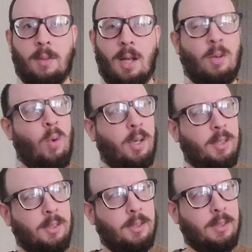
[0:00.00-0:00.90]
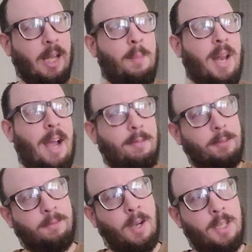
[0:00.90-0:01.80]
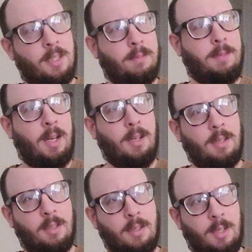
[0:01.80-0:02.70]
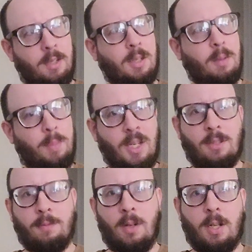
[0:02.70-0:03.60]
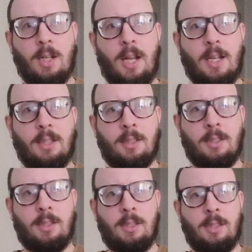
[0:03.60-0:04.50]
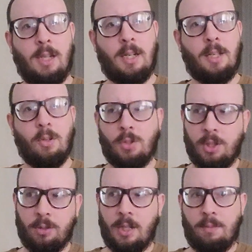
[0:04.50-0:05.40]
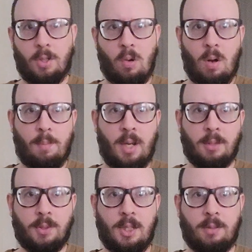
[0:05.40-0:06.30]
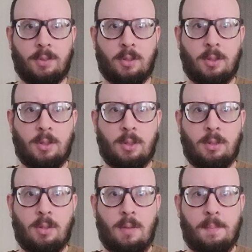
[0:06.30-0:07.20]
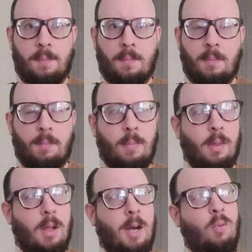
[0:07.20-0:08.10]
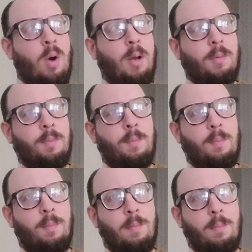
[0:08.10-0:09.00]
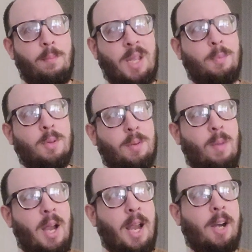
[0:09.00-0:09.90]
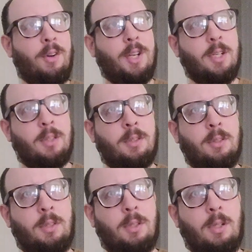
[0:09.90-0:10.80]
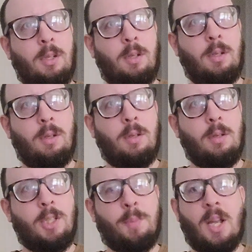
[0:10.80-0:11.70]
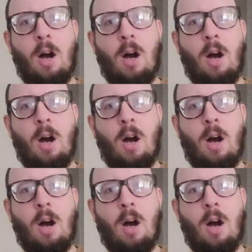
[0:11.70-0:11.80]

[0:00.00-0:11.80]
I don't want them to have to fight to defend their little piece of fucking land, and then those children have to grow up by themselves. I don't want people in my area to be